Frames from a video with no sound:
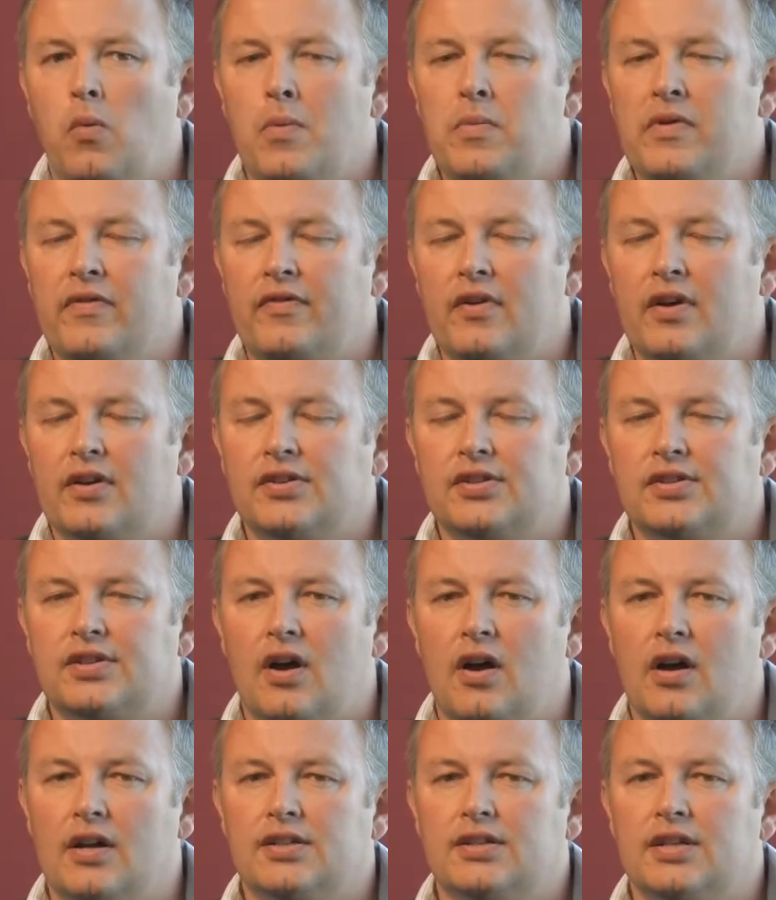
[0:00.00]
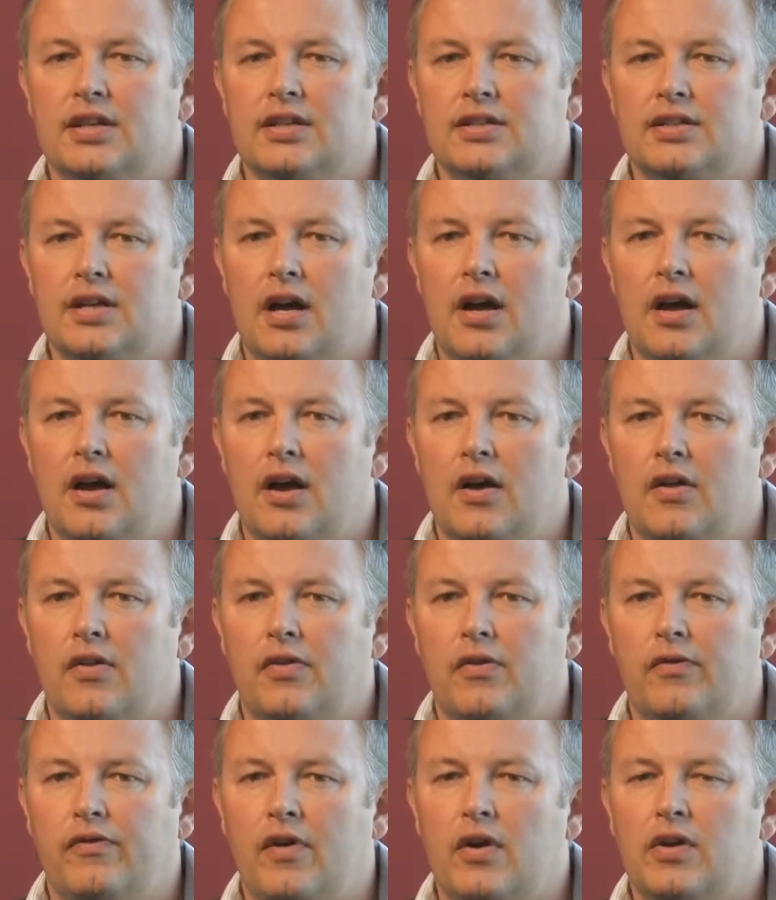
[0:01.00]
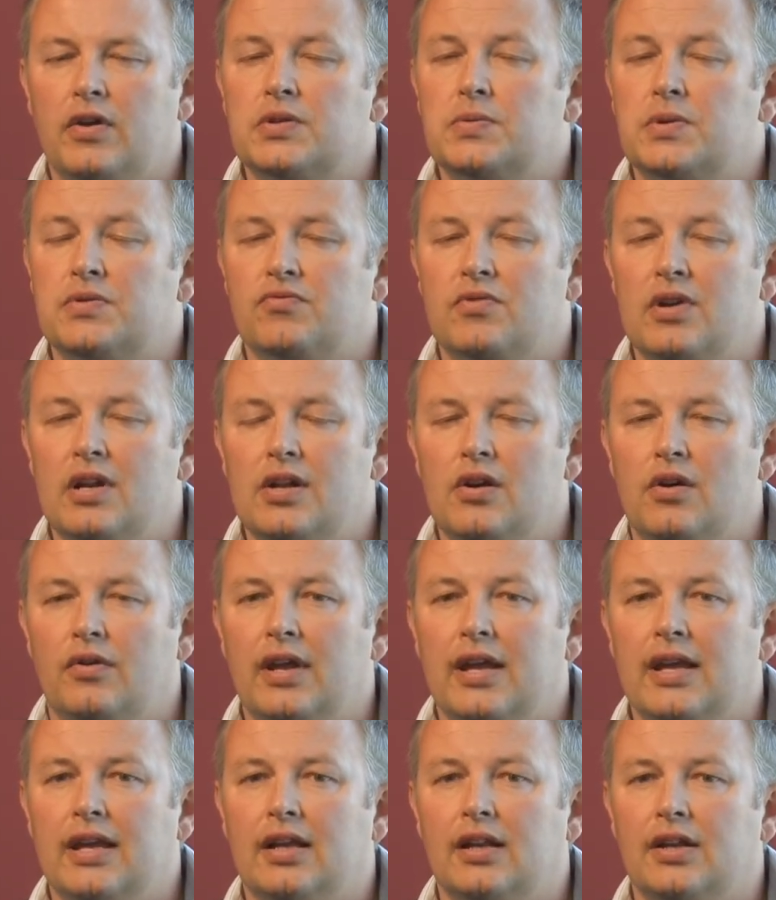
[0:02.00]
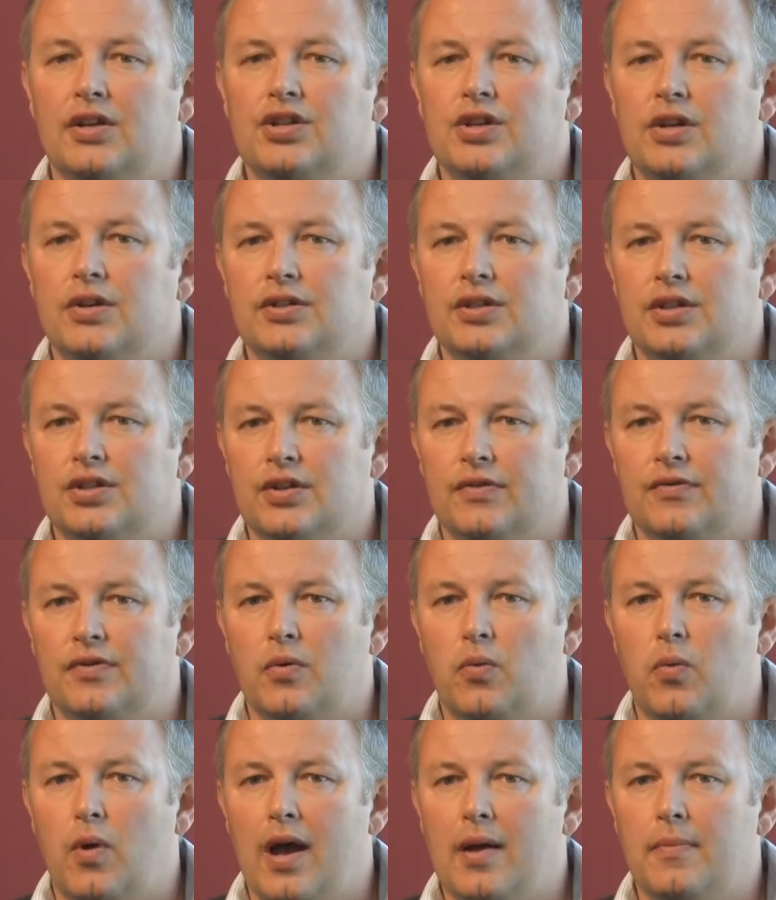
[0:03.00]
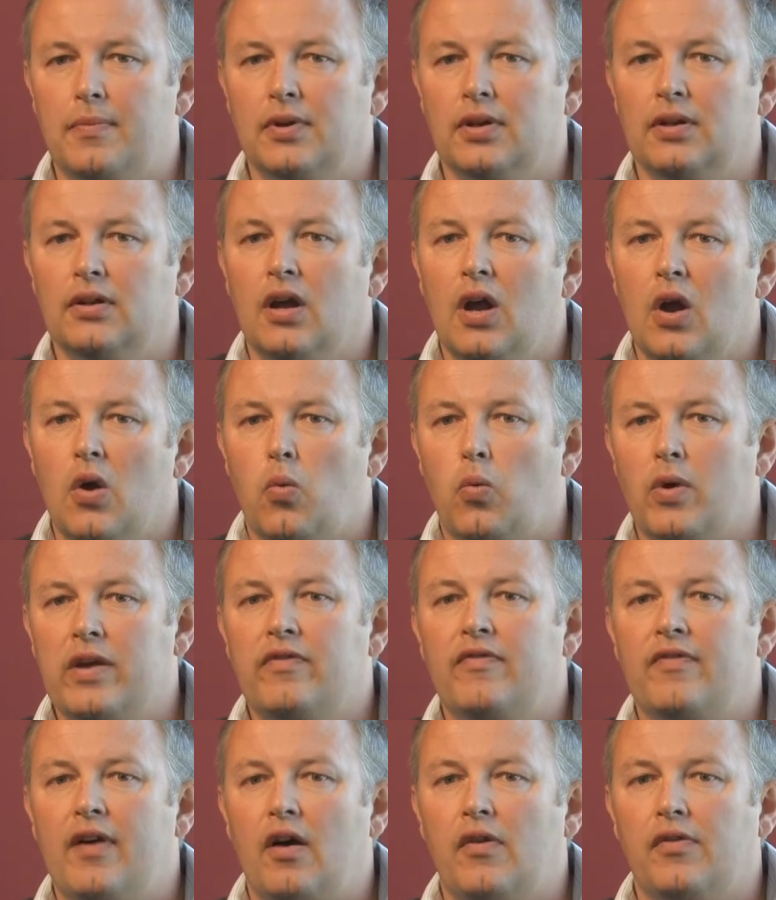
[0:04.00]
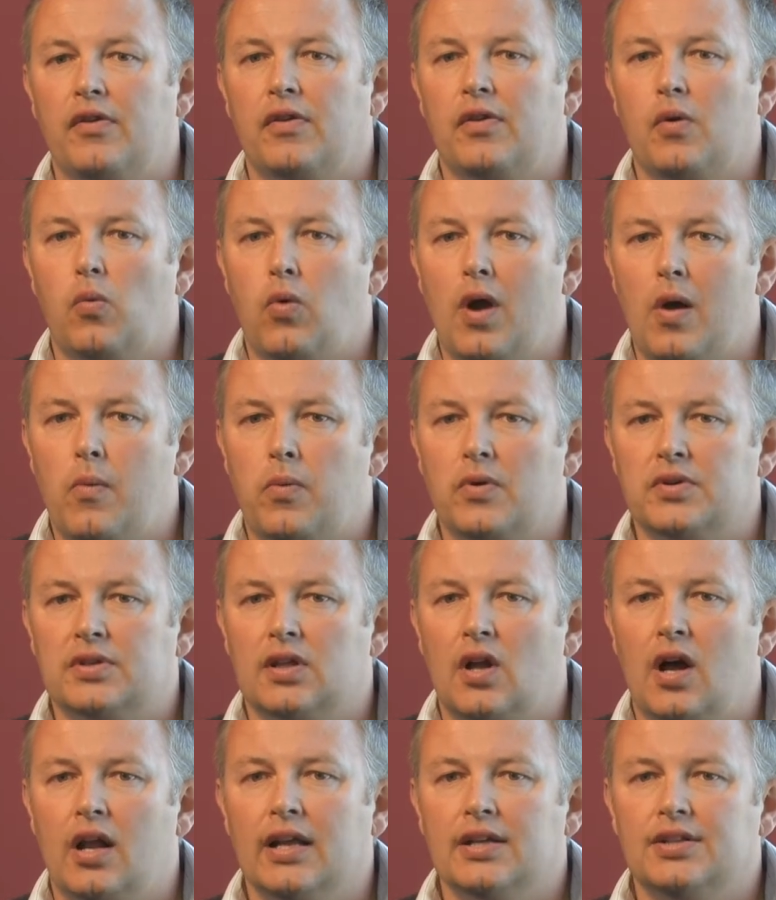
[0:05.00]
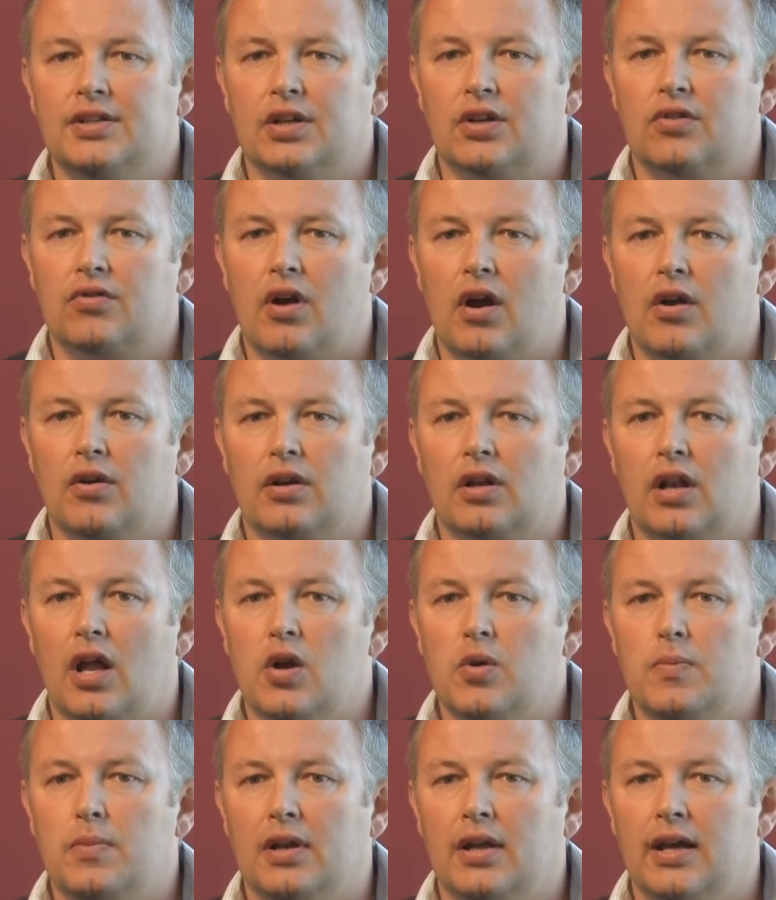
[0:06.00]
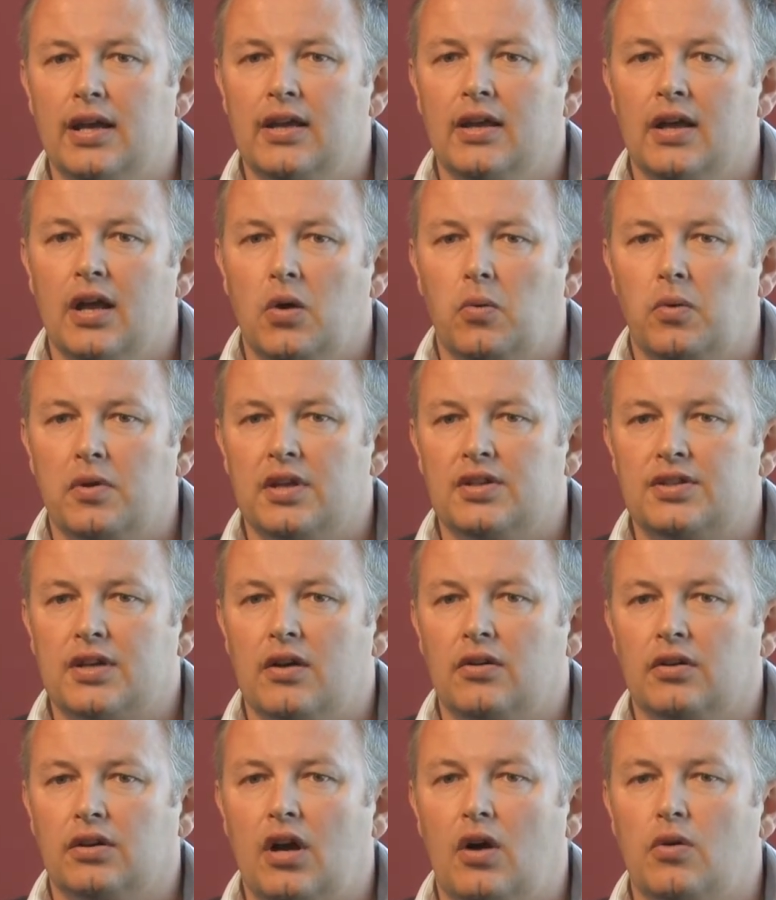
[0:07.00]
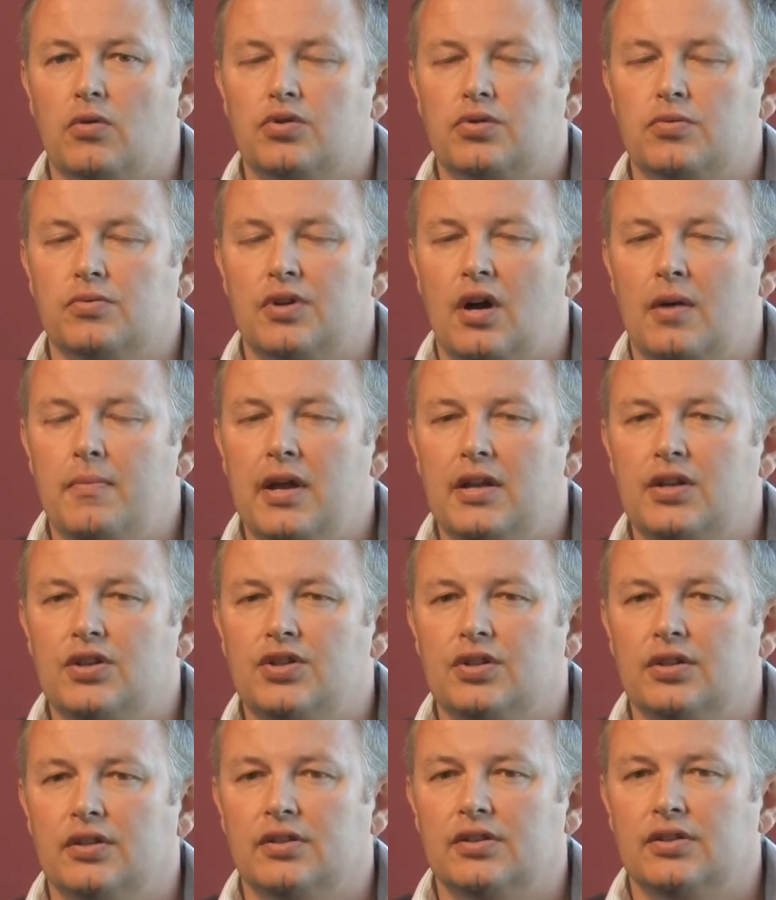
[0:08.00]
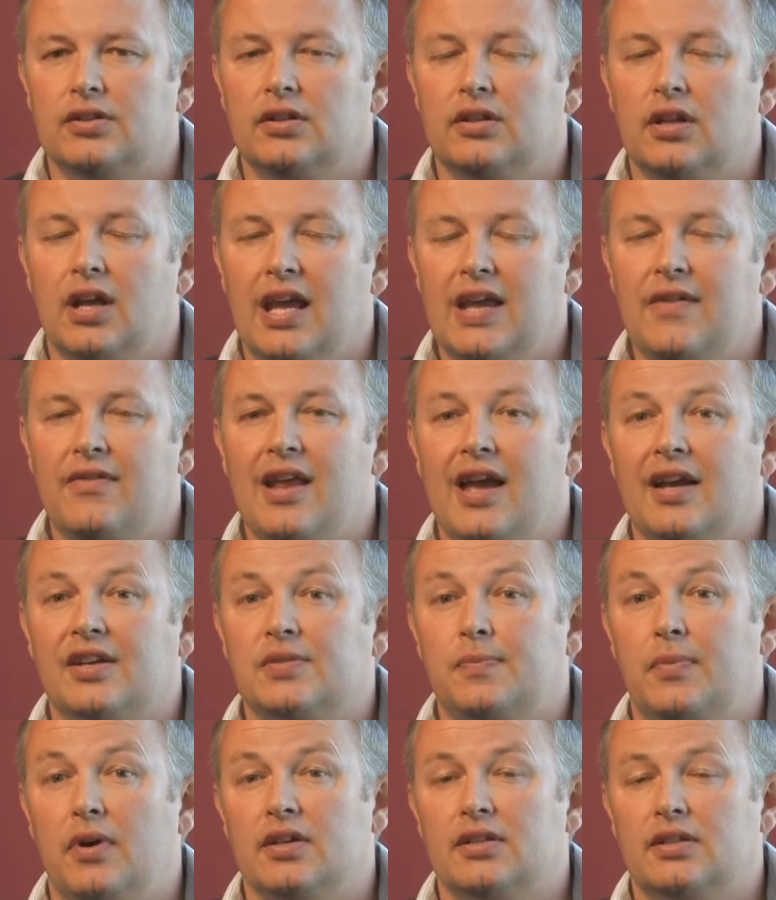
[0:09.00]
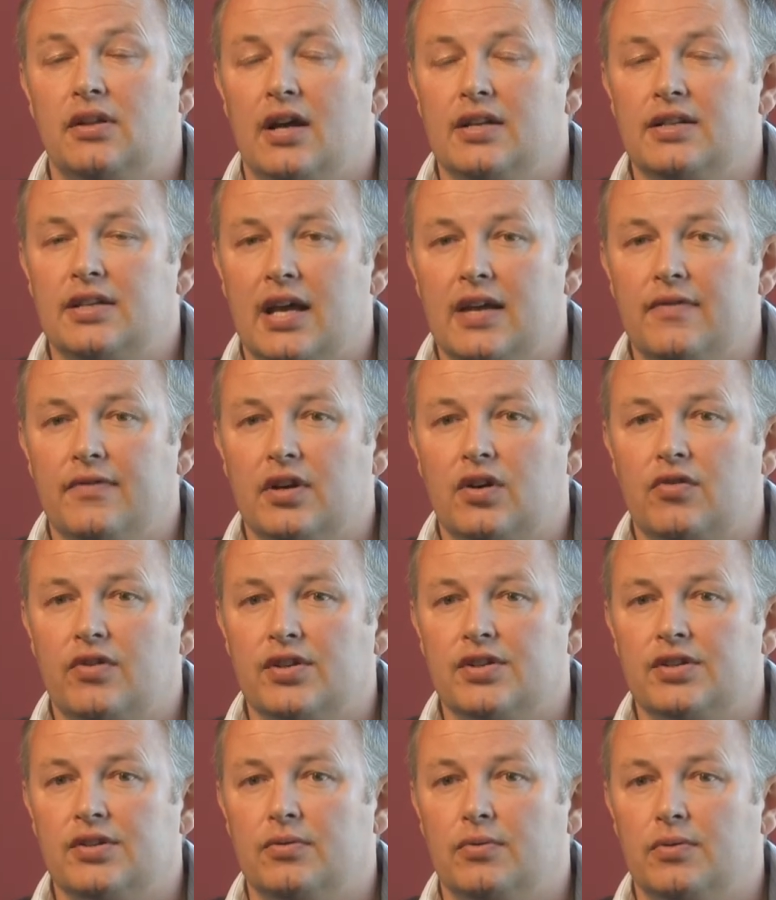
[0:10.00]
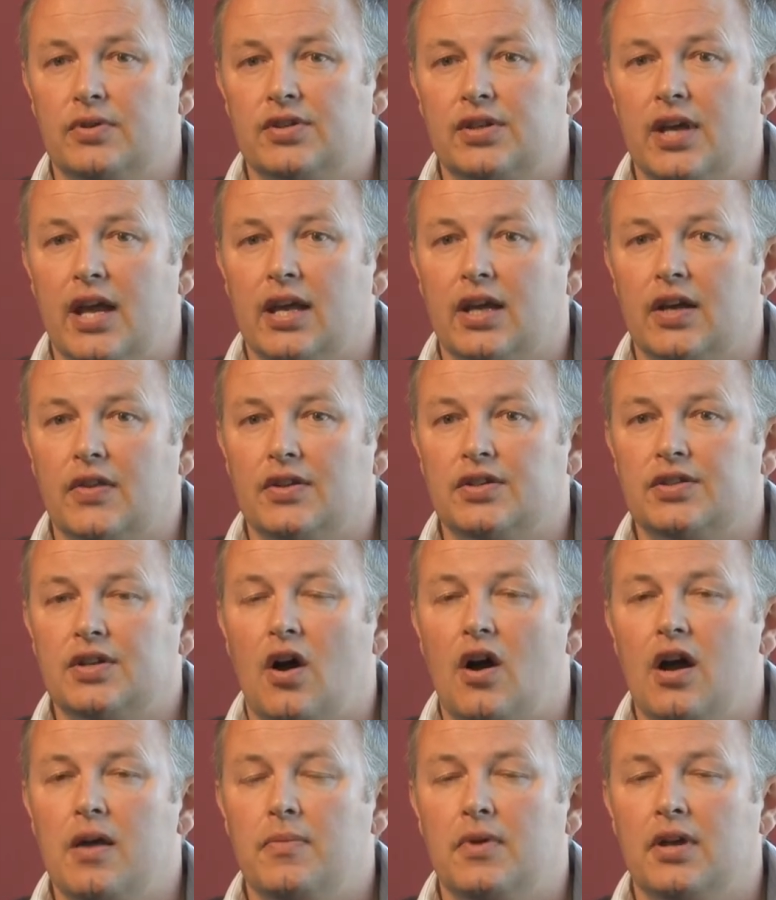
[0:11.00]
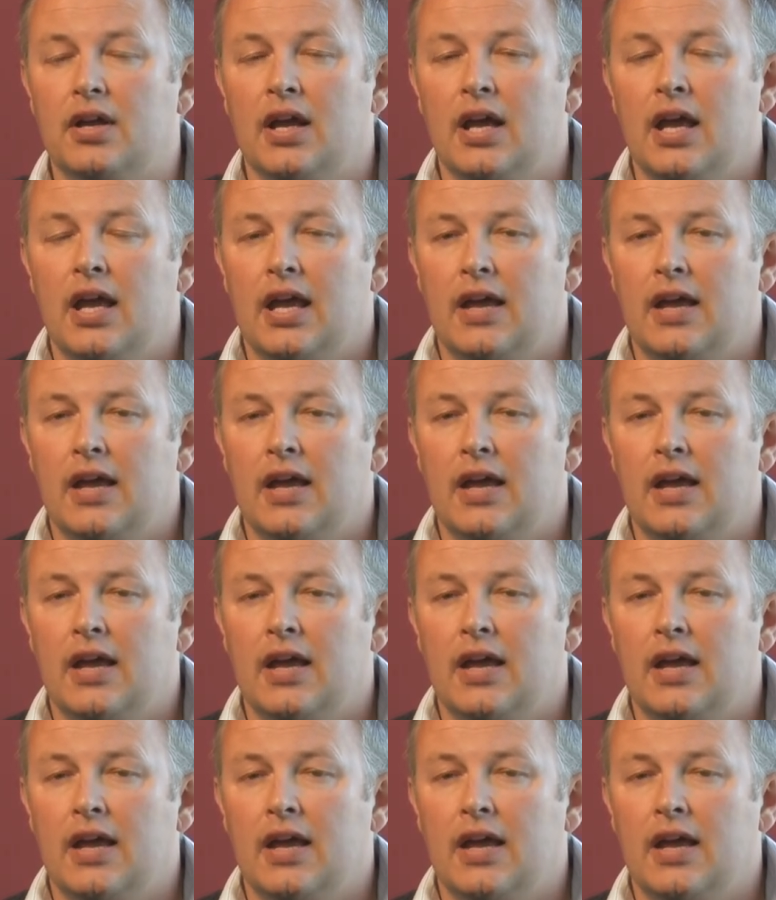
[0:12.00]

when we first started, the focus was really on English usage of the web, and we felt that the web was likely to grow globally with its own cultural dimensions, and even experts like David Crystal were saying at the time that